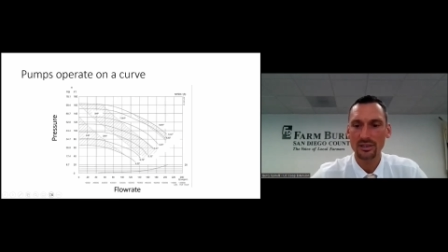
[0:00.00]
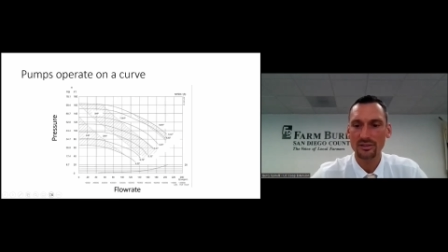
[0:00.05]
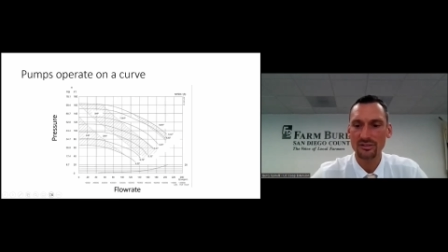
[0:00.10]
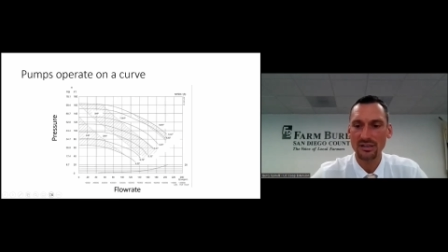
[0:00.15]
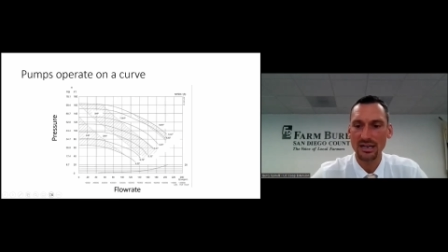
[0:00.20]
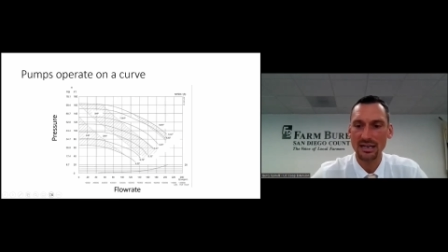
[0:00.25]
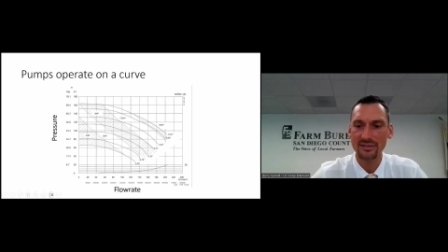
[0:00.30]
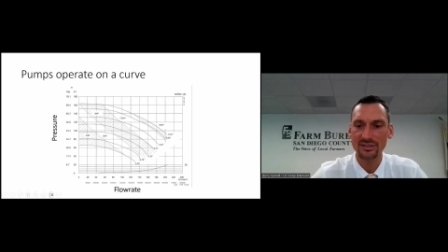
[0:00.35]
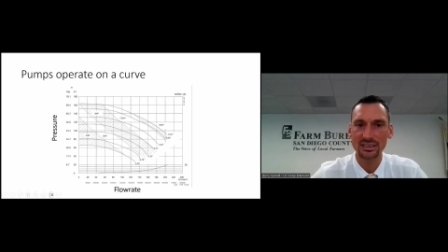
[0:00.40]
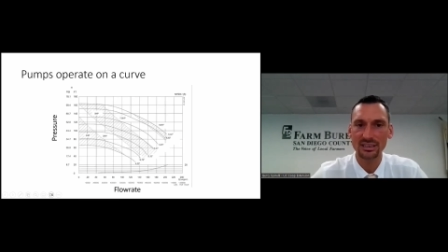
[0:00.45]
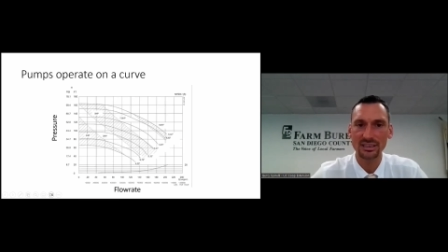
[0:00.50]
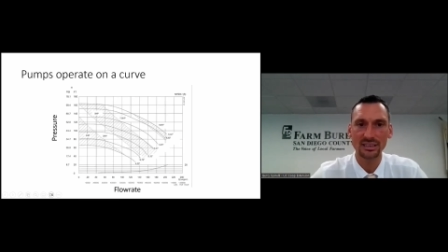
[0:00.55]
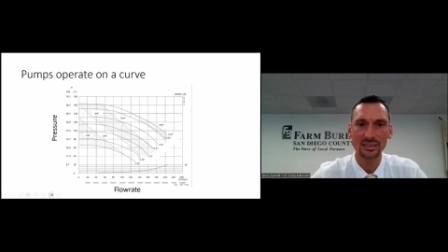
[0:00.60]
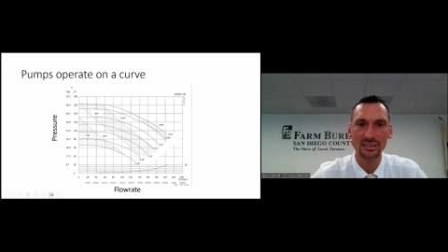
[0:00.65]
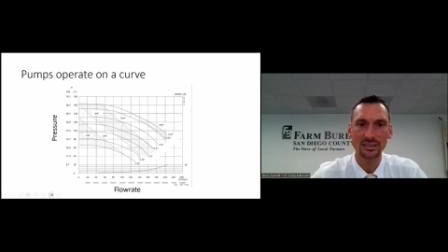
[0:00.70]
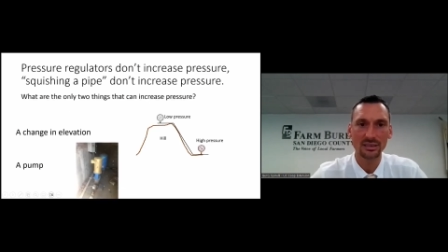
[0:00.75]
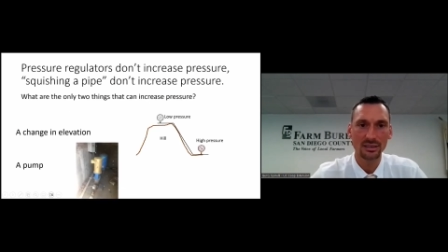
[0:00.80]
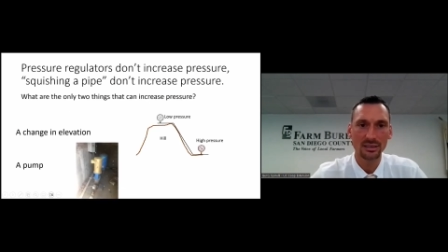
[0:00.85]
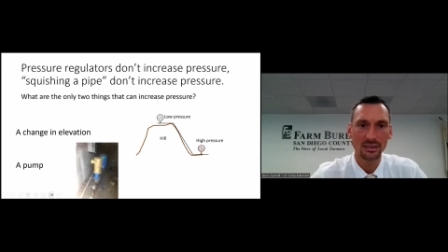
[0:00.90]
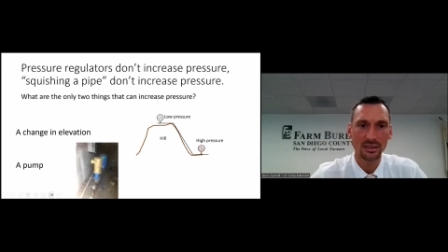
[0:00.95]

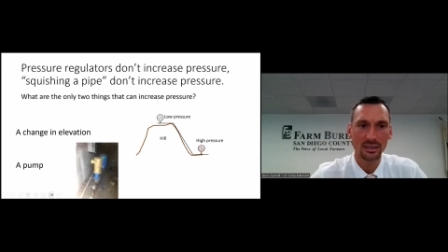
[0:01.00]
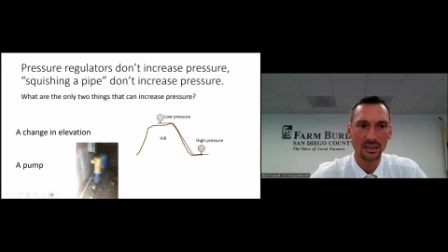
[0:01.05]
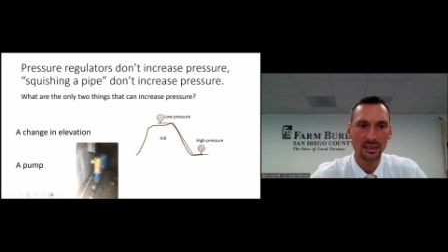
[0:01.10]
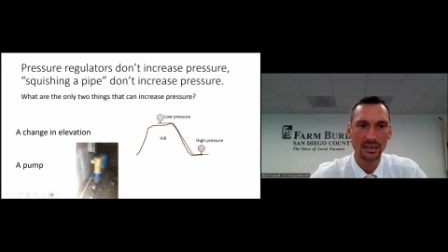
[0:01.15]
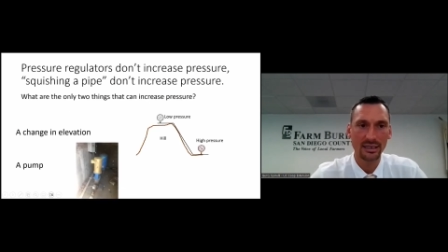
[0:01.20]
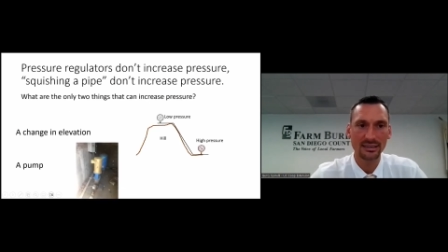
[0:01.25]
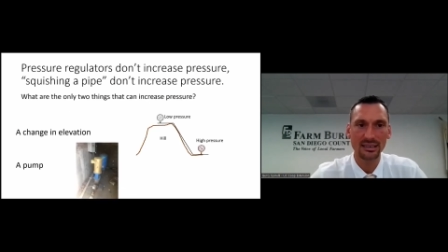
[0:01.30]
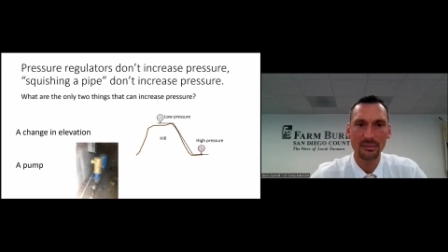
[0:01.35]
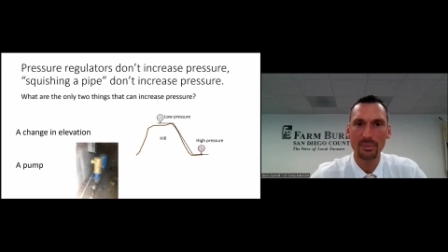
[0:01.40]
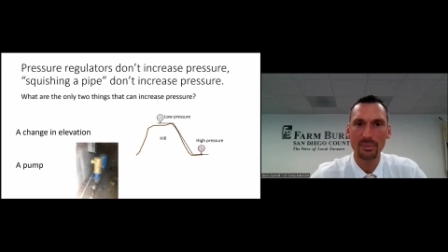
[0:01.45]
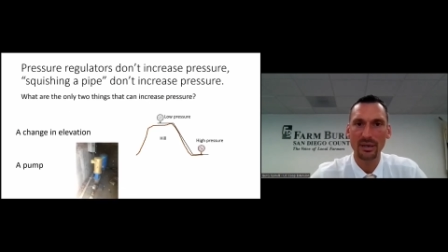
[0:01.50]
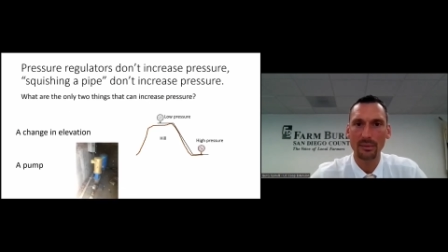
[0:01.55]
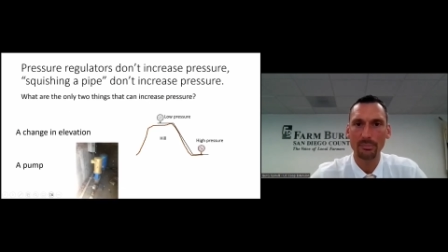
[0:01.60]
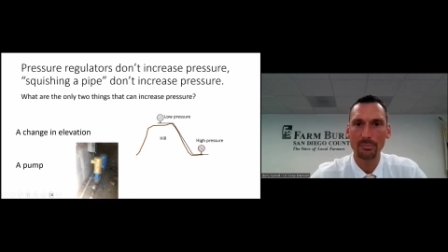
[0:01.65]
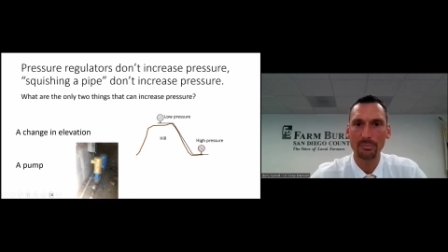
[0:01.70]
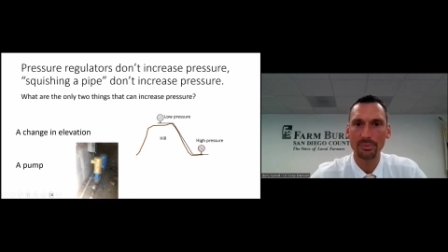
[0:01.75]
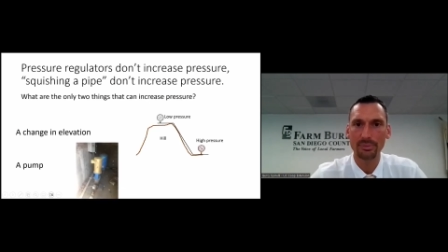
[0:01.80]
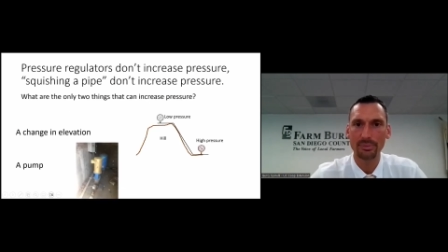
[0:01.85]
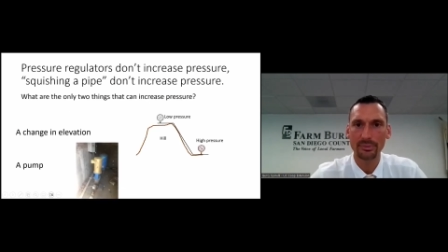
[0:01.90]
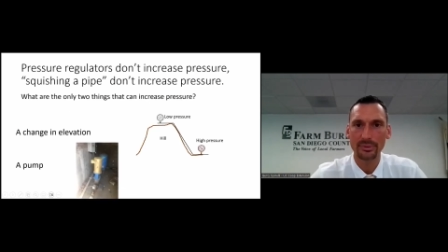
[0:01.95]
Gravity and the
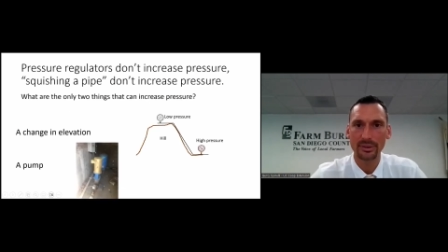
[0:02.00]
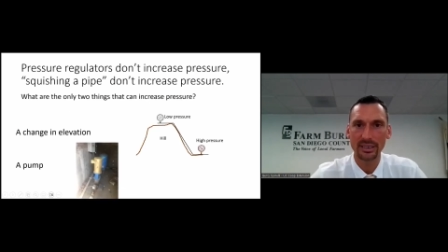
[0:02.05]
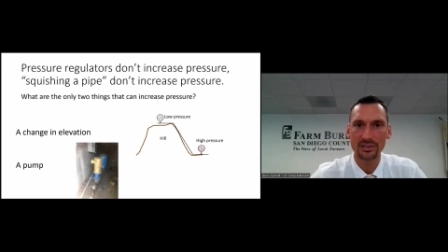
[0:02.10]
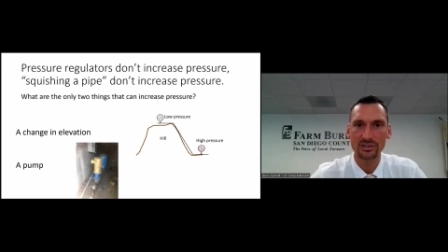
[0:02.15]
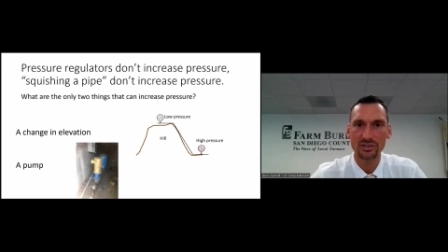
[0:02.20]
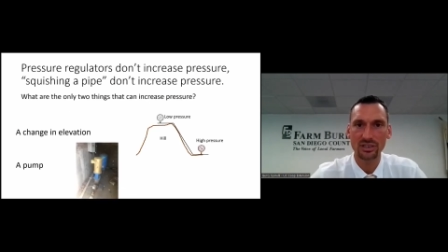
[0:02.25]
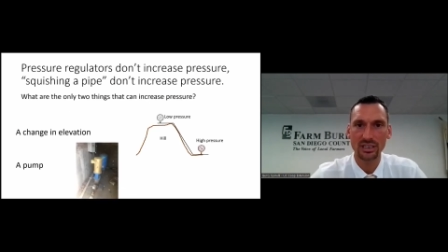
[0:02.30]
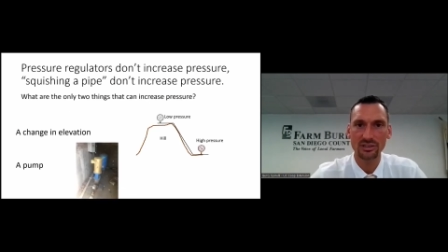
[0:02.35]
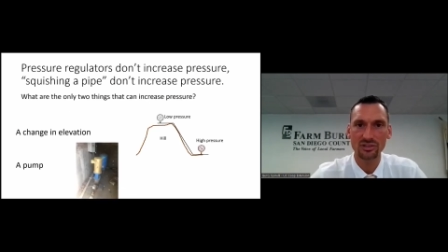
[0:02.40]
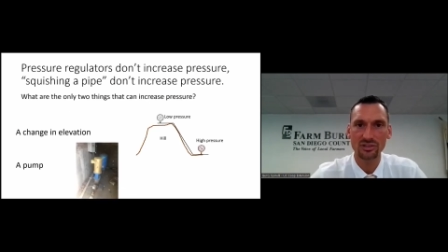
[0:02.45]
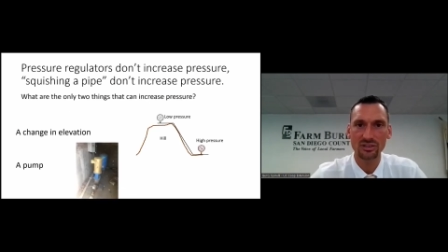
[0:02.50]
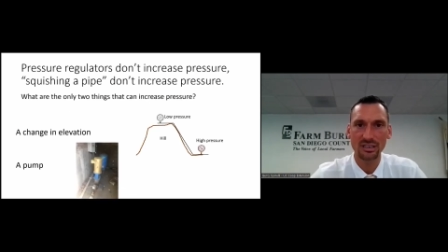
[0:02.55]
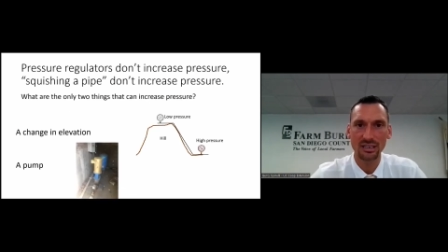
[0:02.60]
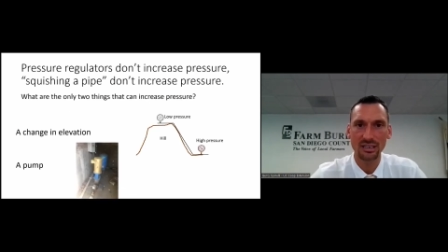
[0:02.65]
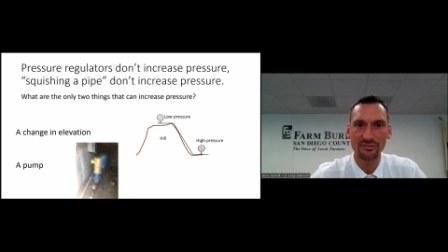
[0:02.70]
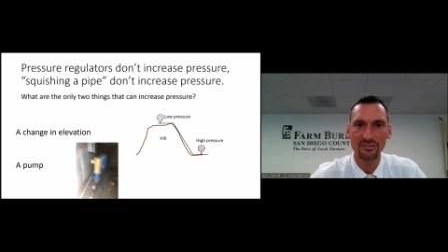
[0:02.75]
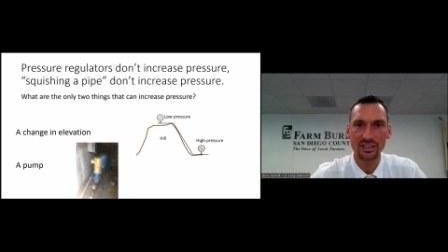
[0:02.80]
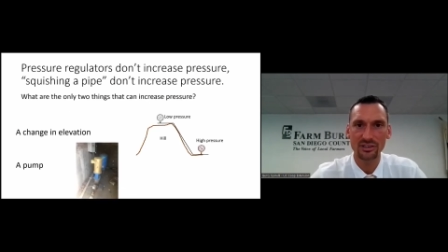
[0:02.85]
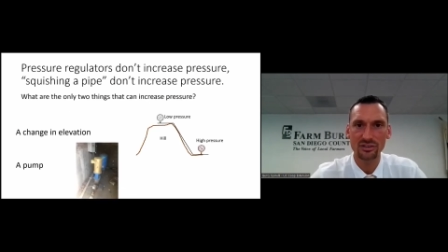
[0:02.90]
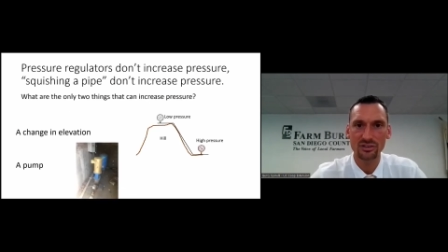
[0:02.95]
pump. A change in
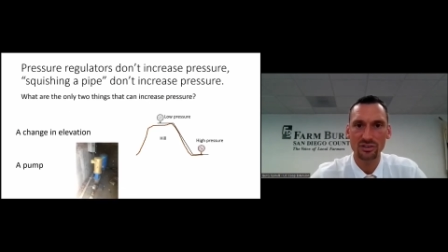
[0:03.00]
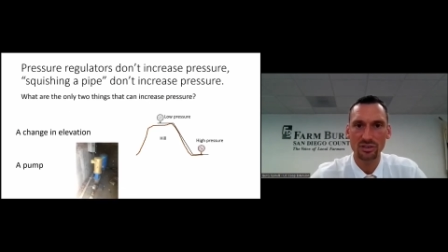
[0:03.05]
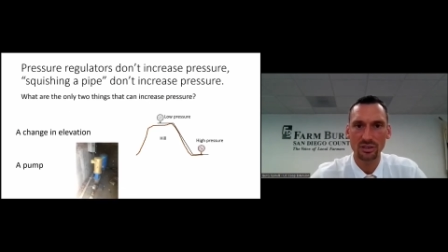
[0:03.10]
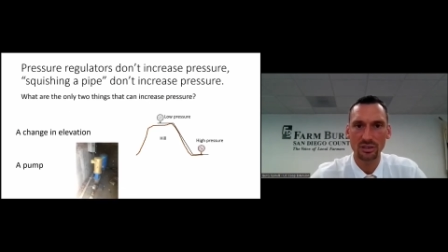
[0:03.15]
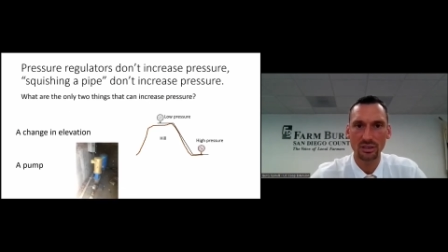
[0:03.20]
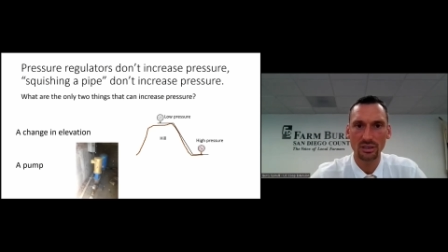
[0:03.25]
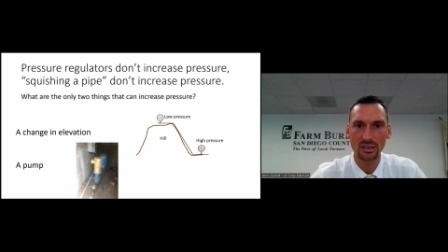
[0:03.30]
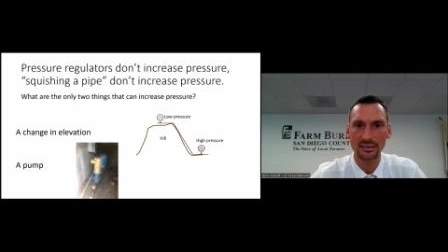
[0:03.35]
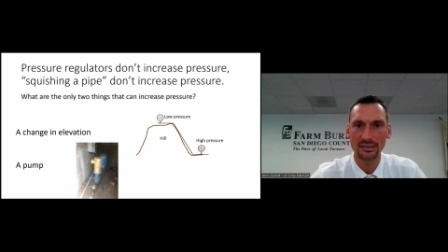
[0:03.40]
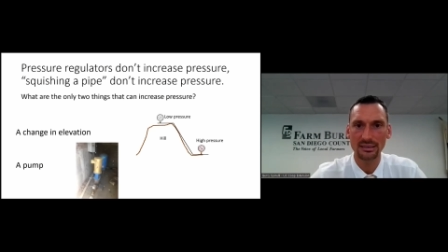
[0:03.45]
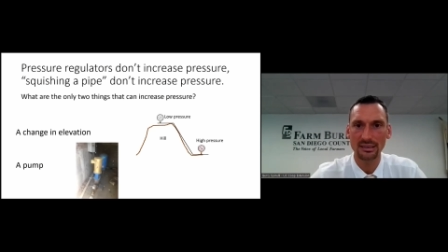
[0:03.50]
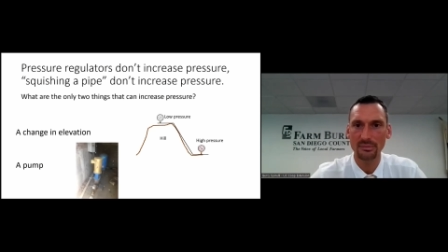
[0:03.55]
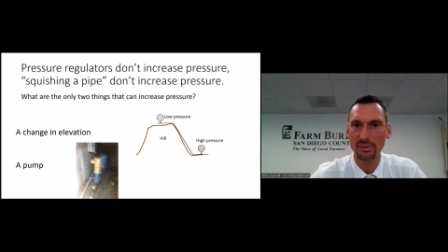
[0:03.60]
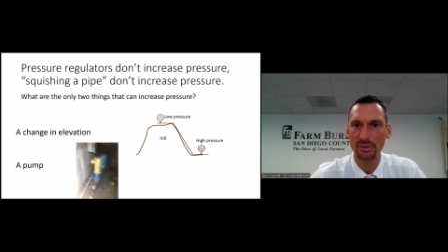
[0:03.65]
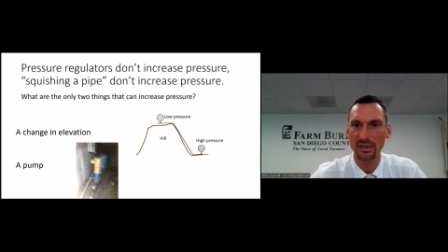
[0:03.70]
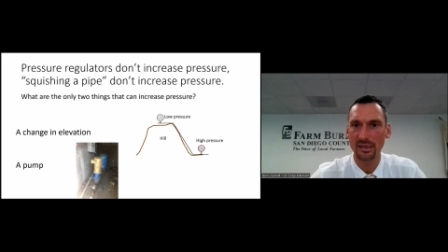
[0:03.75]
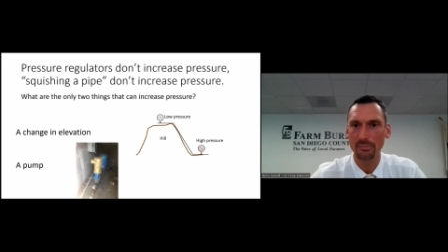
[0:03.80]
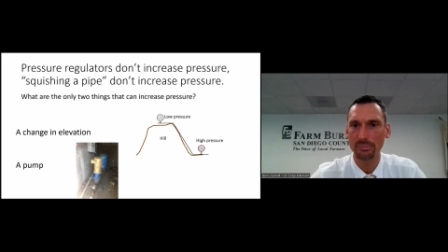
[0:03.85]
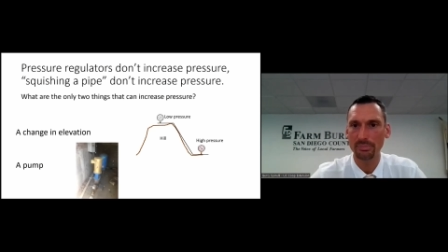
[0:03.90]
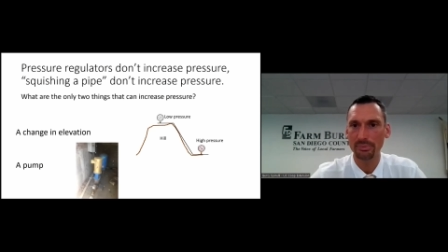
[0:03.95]
elevation and the
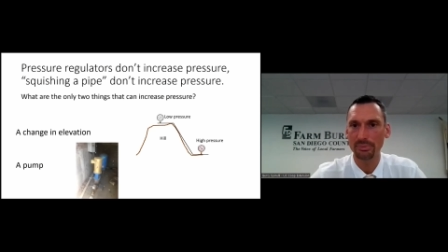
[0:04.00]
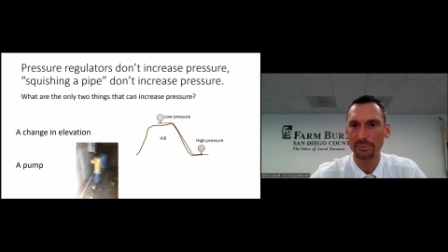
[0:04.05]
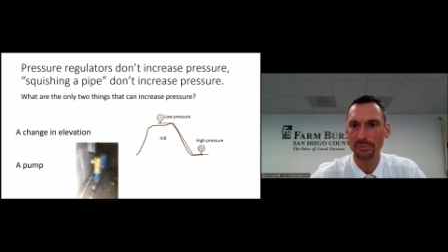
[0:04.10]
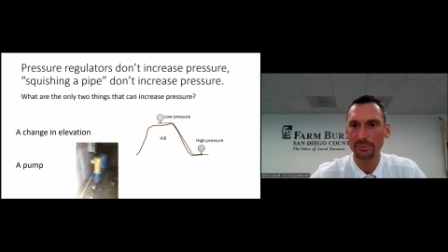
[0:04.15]
pump.